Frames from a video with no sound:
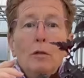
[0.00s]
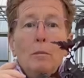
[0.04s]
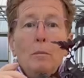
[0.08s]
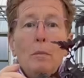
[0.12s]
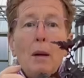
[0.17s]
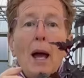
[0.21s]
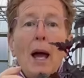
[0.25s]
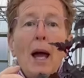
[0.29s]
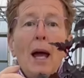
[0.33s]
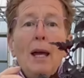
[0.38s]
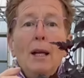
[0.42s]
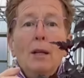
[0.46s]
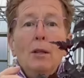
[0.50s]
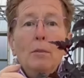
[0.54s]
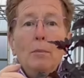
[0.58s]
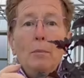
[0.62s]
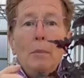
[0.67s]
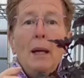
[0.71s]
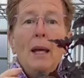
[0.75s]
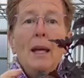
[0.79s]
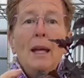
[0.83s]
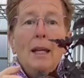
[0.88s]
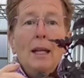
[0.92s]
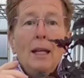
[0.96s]
pale
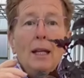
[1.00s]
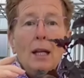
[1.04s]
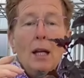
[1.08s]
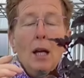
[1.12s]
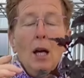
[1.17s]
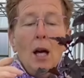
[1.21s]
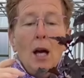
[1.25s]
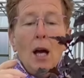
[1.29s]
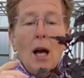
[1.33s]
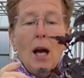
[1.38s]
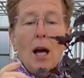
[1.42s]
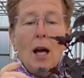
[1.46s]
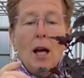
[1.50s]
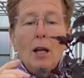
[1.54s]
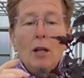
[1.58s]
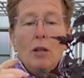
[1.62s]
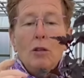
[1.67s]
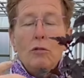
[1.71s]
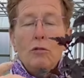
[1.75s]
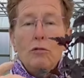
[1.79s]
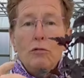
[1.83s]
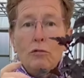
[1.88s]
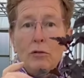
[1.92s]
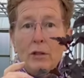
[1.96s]
pink
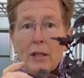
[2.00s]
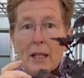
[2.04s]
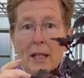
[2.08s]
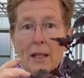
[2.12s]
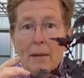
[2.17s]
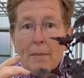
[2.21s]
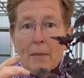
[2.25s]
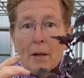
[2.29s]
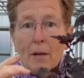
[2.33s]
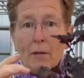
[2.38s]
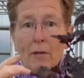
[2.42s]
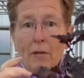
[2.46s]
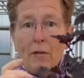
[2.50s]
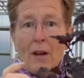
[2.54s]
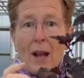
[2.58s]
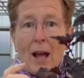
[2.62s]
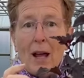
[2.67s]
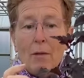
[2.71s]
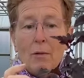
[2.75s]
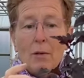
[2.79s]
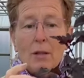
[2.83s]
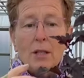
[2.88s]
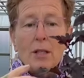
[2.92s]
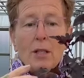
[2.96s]
cream
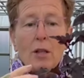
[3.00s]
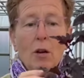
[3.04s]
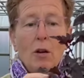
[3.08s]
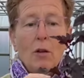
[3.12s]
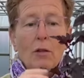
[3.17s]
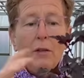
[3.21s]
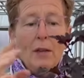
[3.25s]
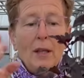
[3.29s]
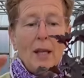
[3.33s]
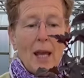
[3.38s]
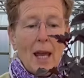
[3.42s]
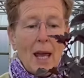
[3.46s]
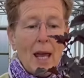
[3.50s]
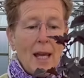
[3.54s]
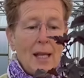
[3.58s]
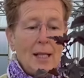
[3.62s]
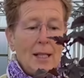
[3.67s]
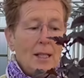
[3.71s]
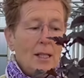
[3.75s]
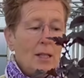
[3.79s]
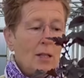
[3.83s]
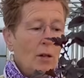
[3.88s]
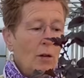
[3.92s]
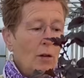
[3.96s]
flowers on the
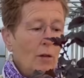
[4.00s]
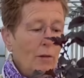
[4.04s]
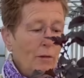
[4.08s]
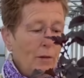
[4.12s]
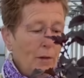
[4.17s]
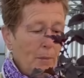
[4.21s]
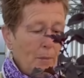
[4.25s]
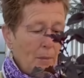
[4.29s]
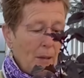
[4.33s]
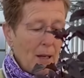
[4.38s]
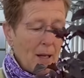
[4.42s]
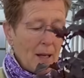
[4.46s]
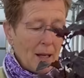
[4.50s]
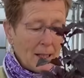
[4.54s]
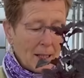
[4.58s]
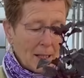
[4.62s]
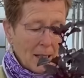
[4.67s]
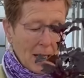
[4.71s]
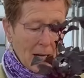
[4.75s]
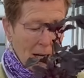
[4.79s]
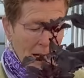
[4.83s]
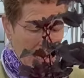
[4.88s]
ends of the plant.